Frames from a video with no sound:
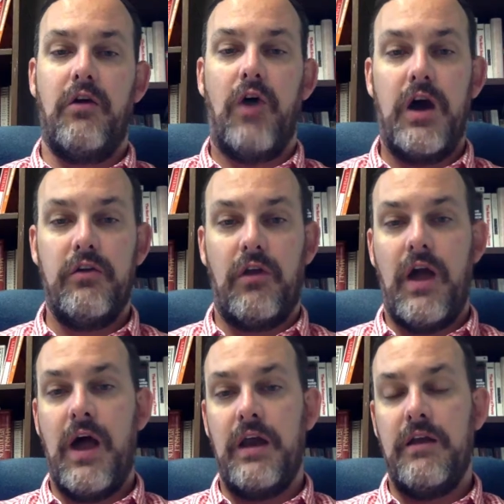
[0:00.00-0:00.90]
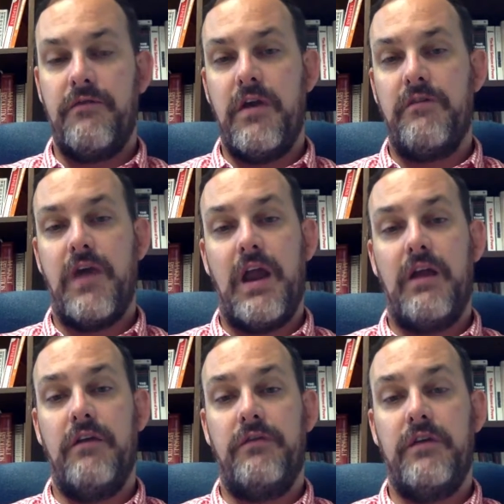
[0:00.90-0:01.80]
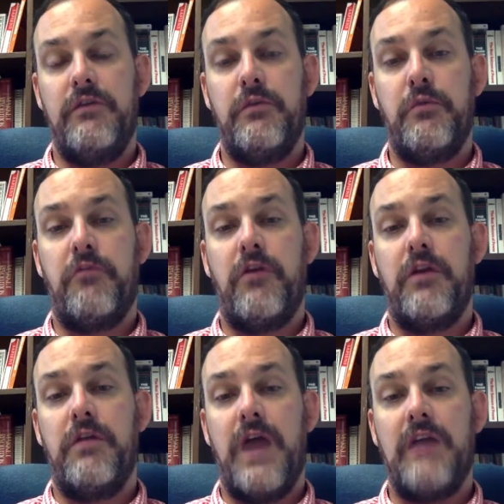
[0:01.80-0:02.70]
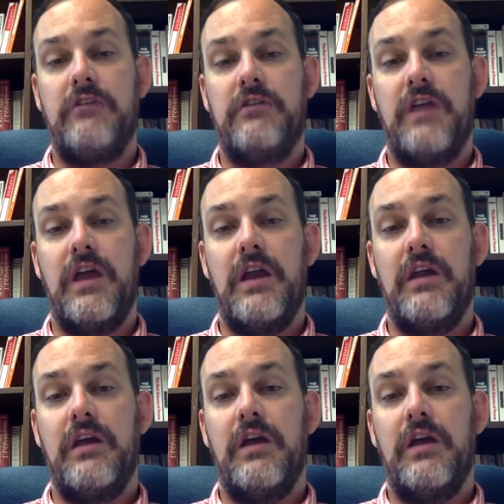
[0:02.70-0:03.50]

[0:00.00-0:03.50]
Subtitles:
or underline if you prefer to do that instead